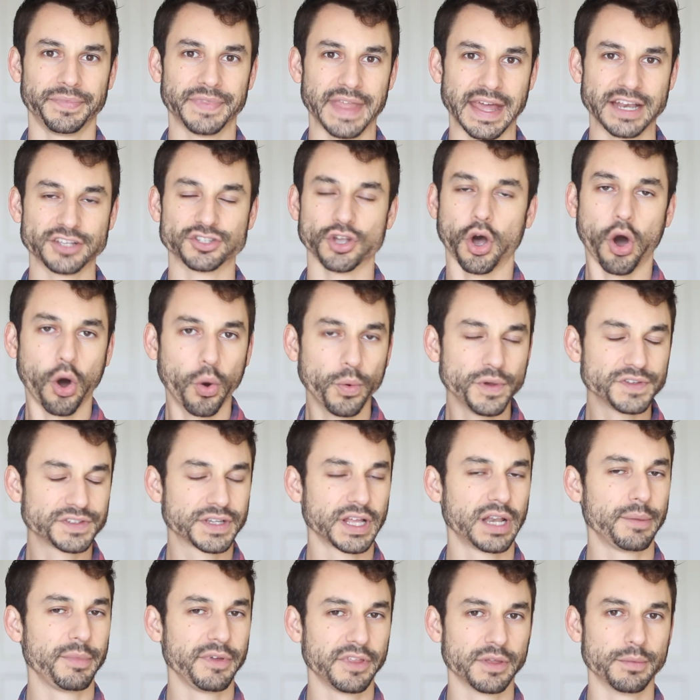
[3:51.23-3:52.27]
That is always
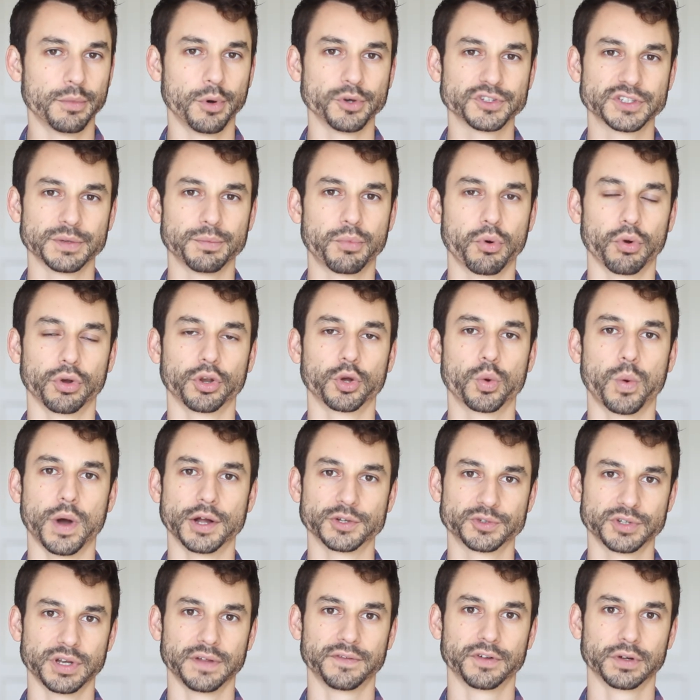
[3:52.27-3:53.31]
going to be the most important
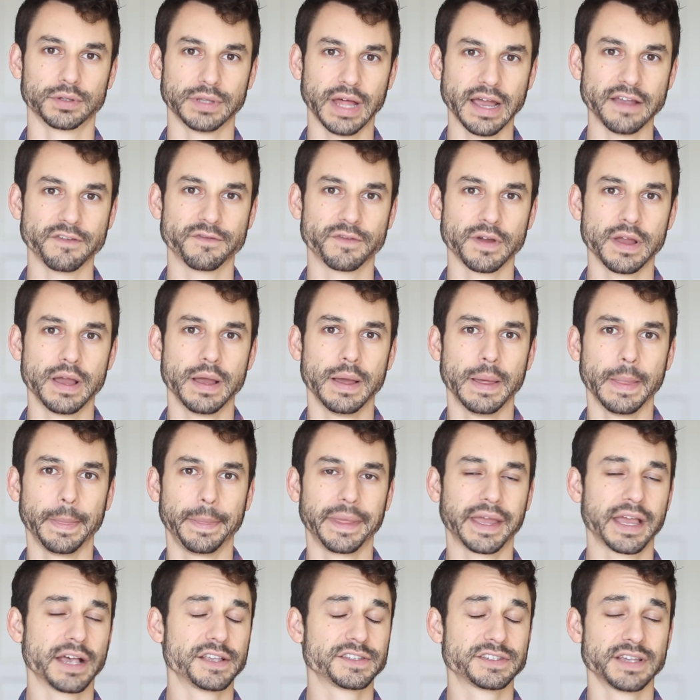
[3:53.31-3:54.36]
quadrant of your life
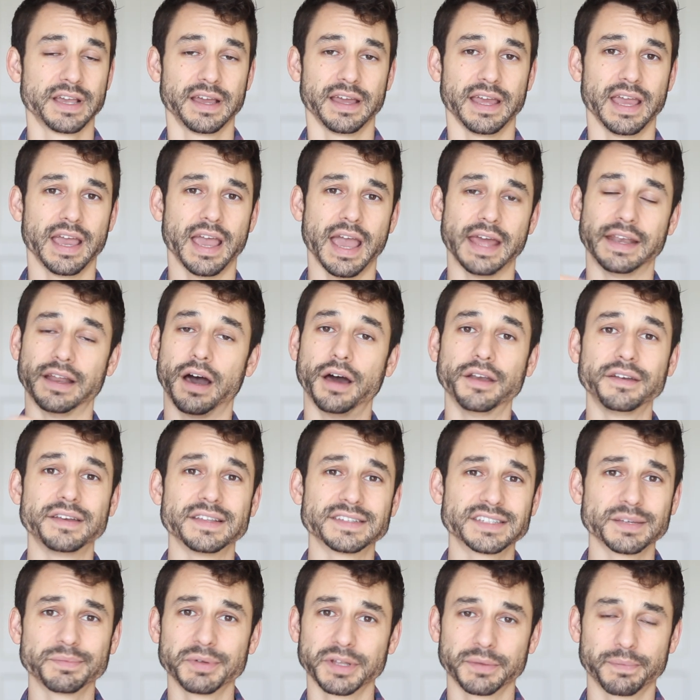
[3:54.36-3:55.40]
because an
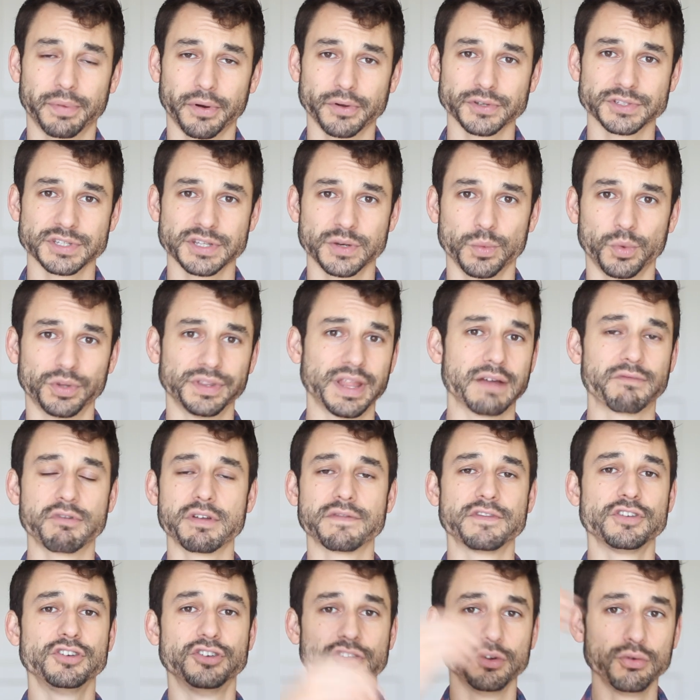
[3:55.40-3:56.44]
undisciplined person will never even